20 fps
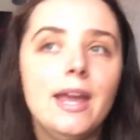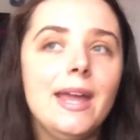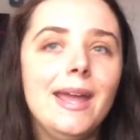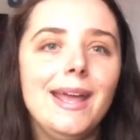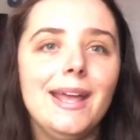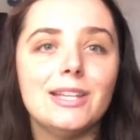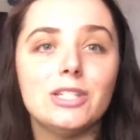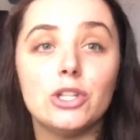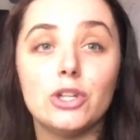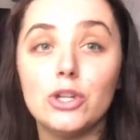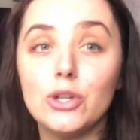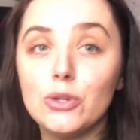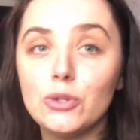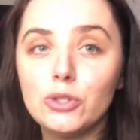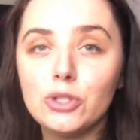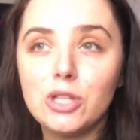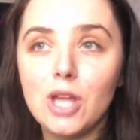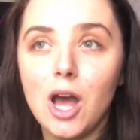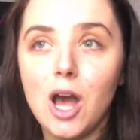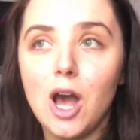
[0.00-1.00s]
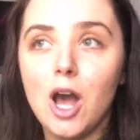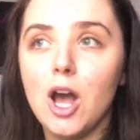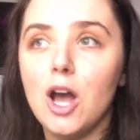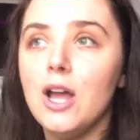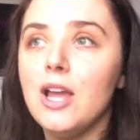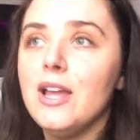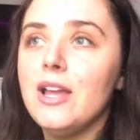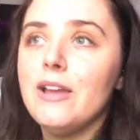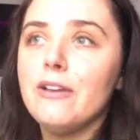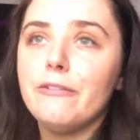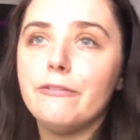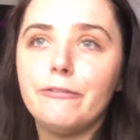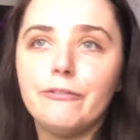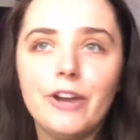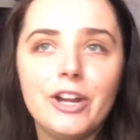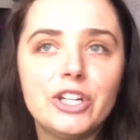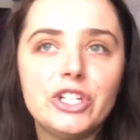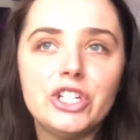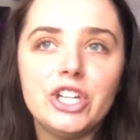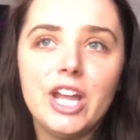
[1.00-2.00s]
It's a new start,
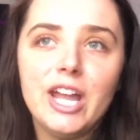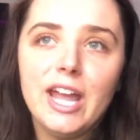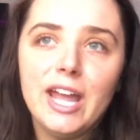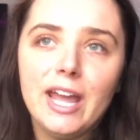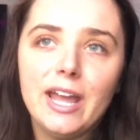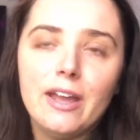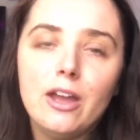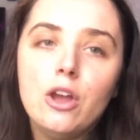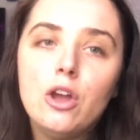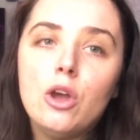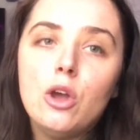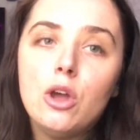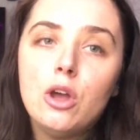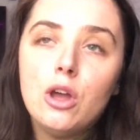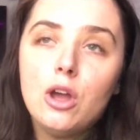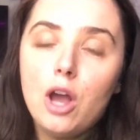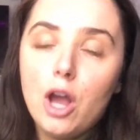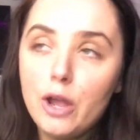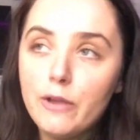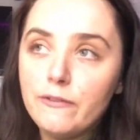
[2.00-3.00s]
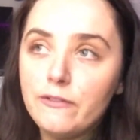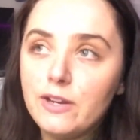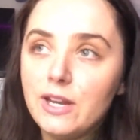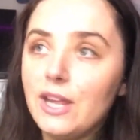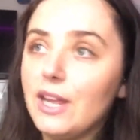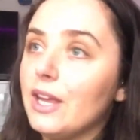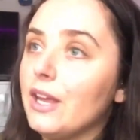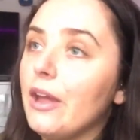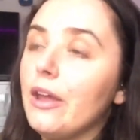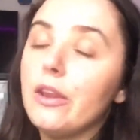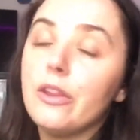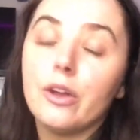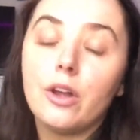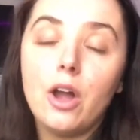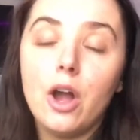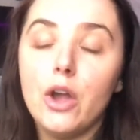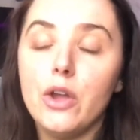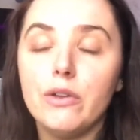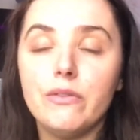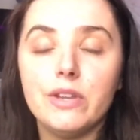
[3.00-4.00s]
fresh year. Hopefully the
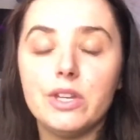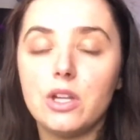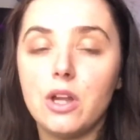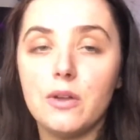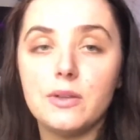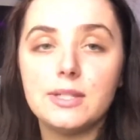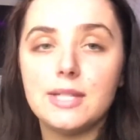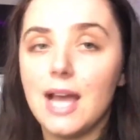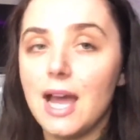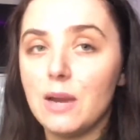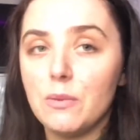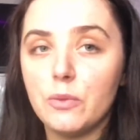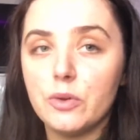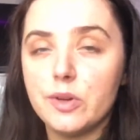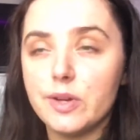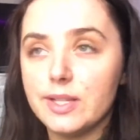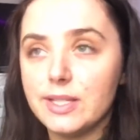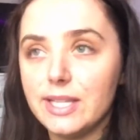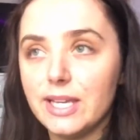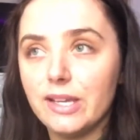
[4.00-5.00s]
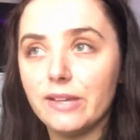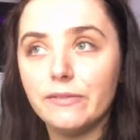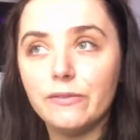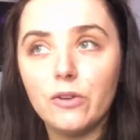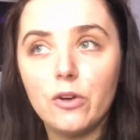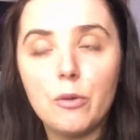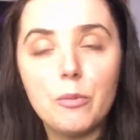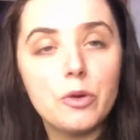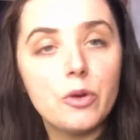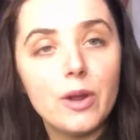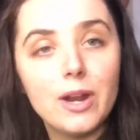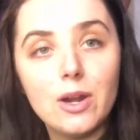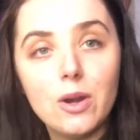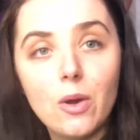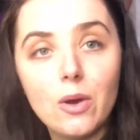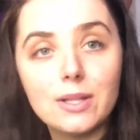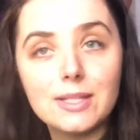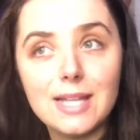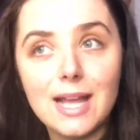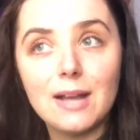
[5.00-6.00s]
COVID goes down and we're not in tier 4 and we're not in
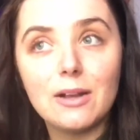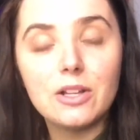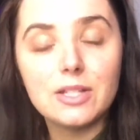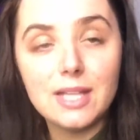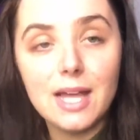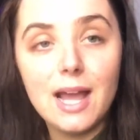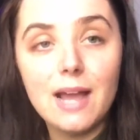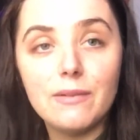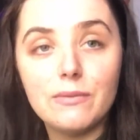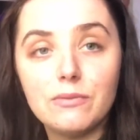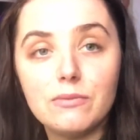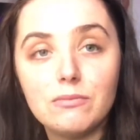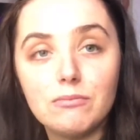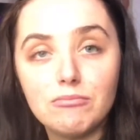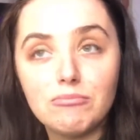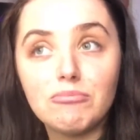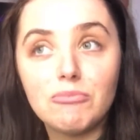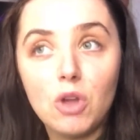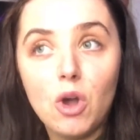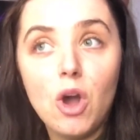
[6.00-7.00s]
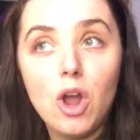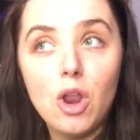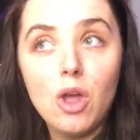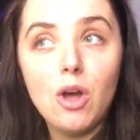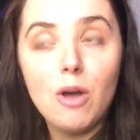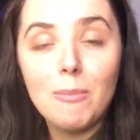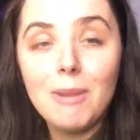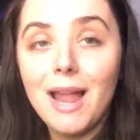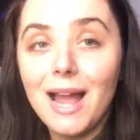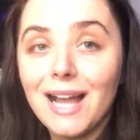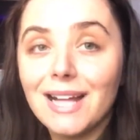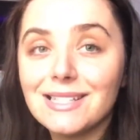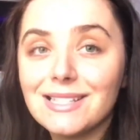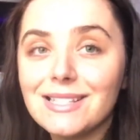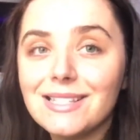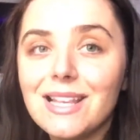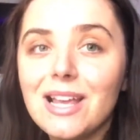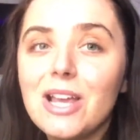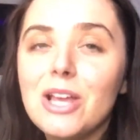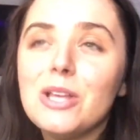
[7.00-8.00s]
lockdown, because I have got a lot of
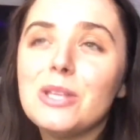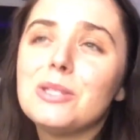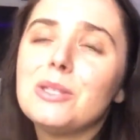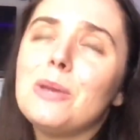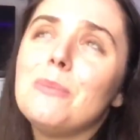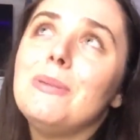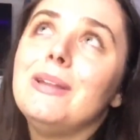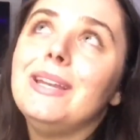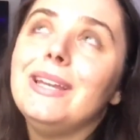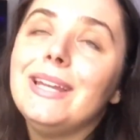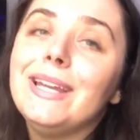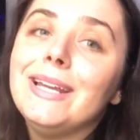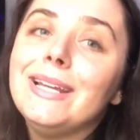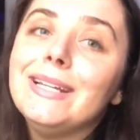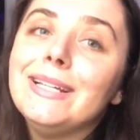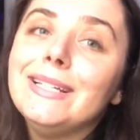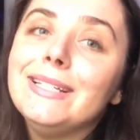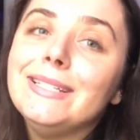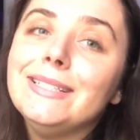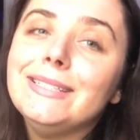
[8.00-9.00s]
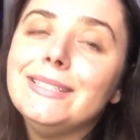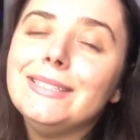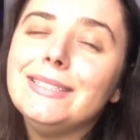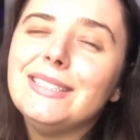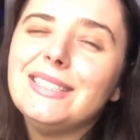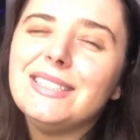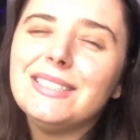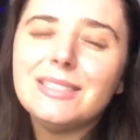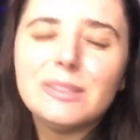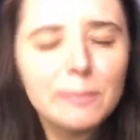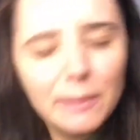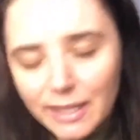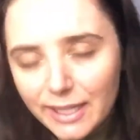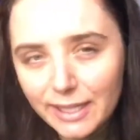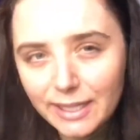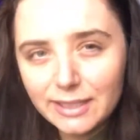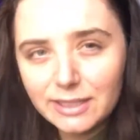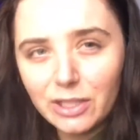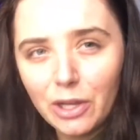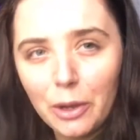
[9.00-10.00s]
plans. So please
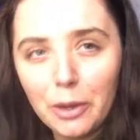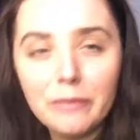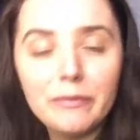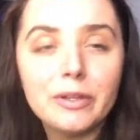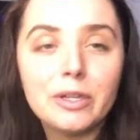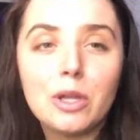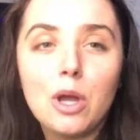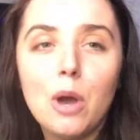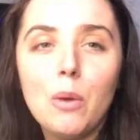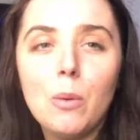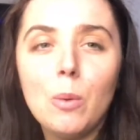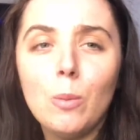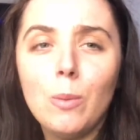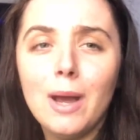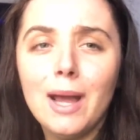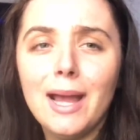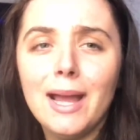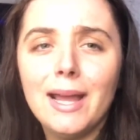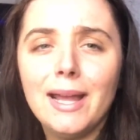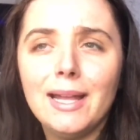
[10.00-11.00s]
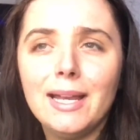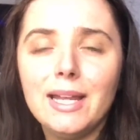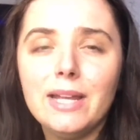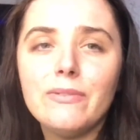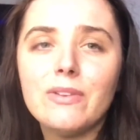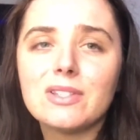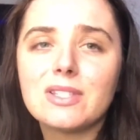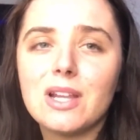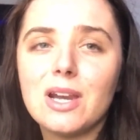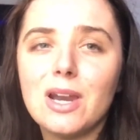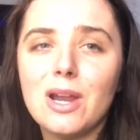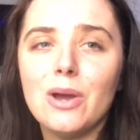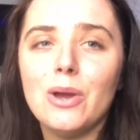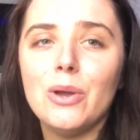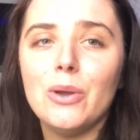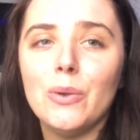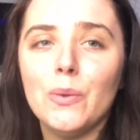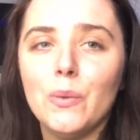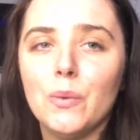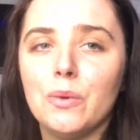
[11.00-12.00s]
COVID, go away, leave us
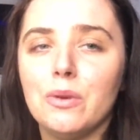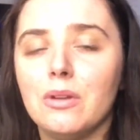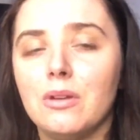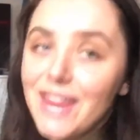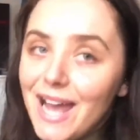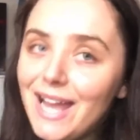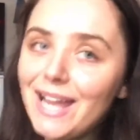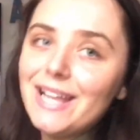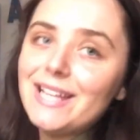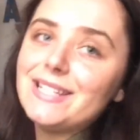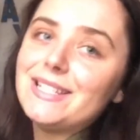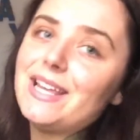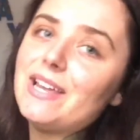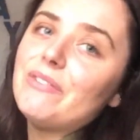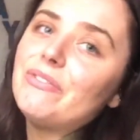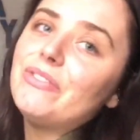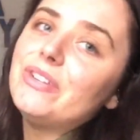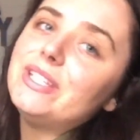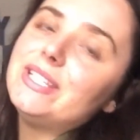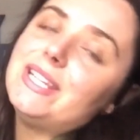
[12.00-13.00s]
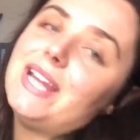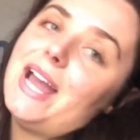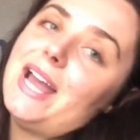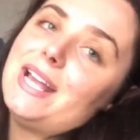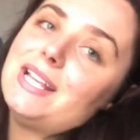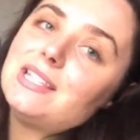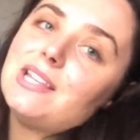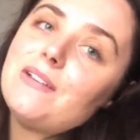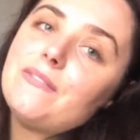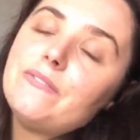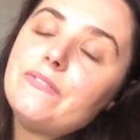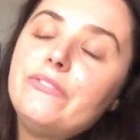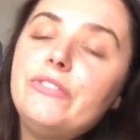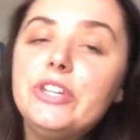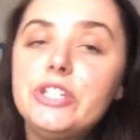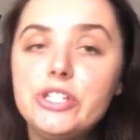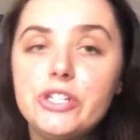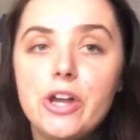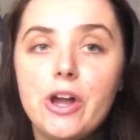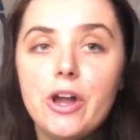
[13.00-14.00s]
alone. That is it for today's
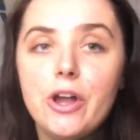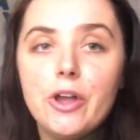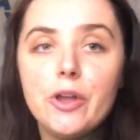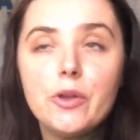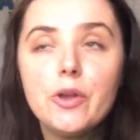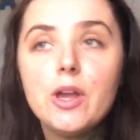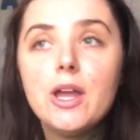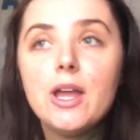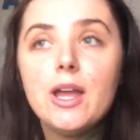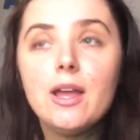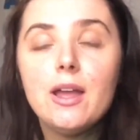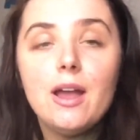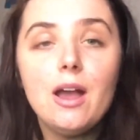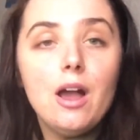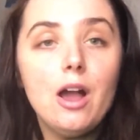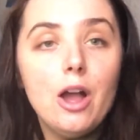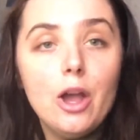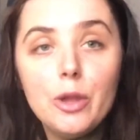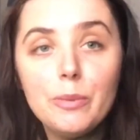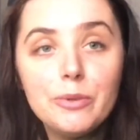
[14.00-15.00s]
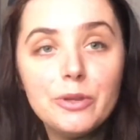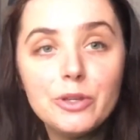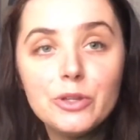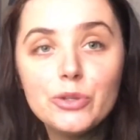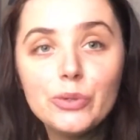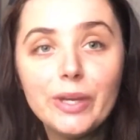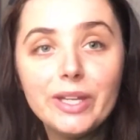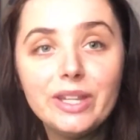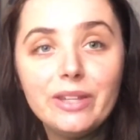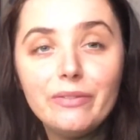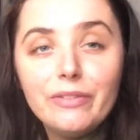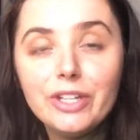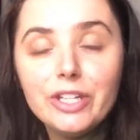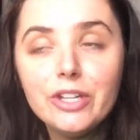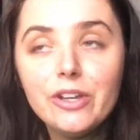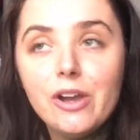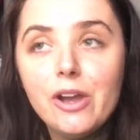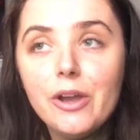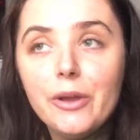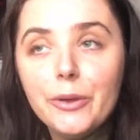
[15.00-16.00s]
video. I hope you enjoyed the
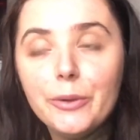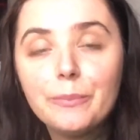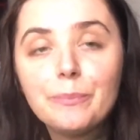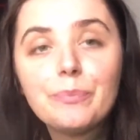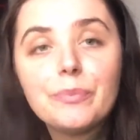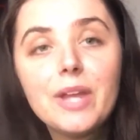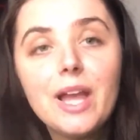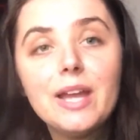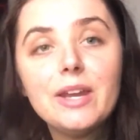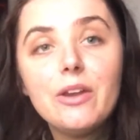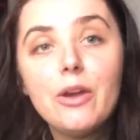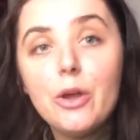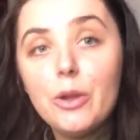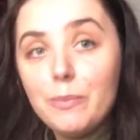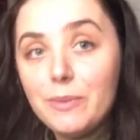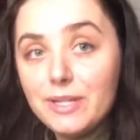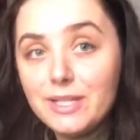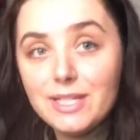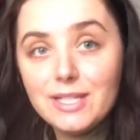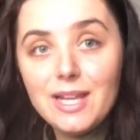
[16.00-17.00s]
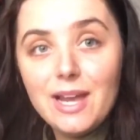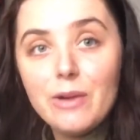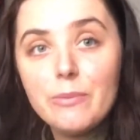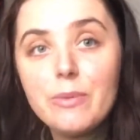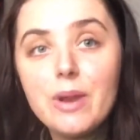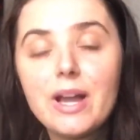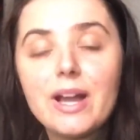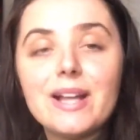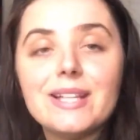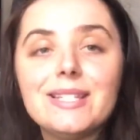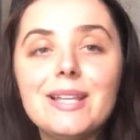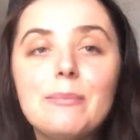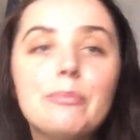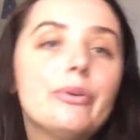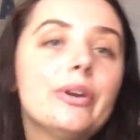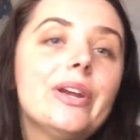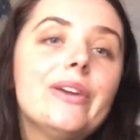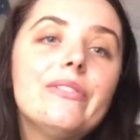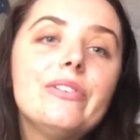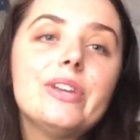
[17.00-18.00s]
video and I hope it did help, like I said
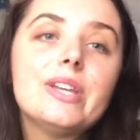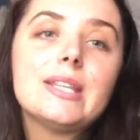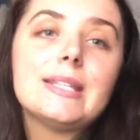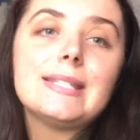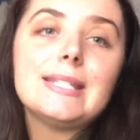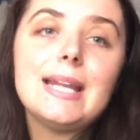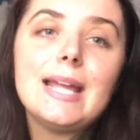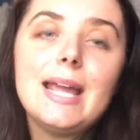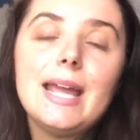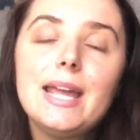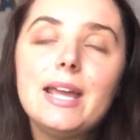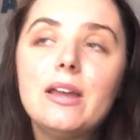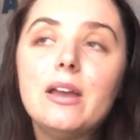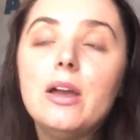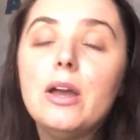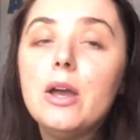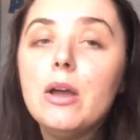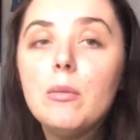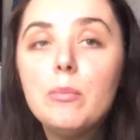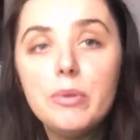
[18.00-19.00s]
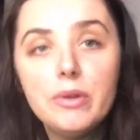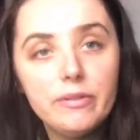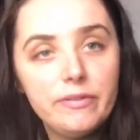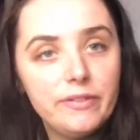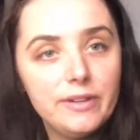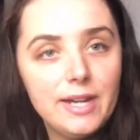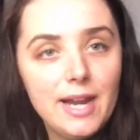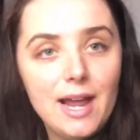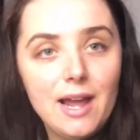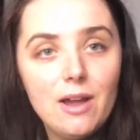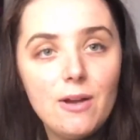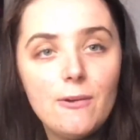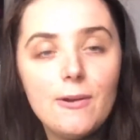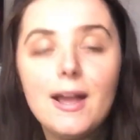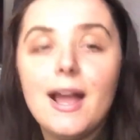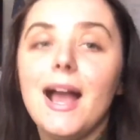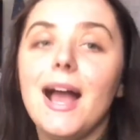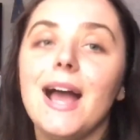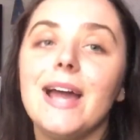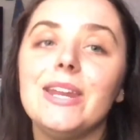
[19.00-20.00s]
previously. But for now,
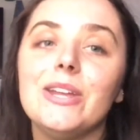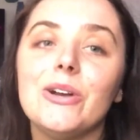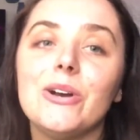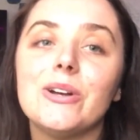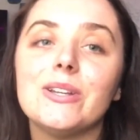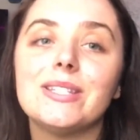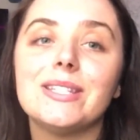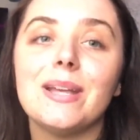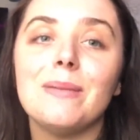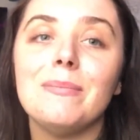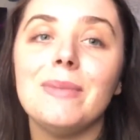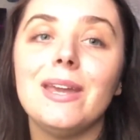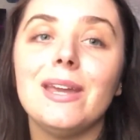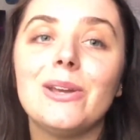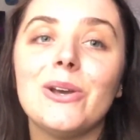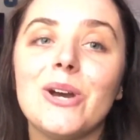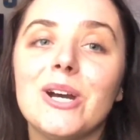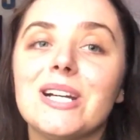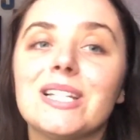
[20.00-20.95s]
adios amigos,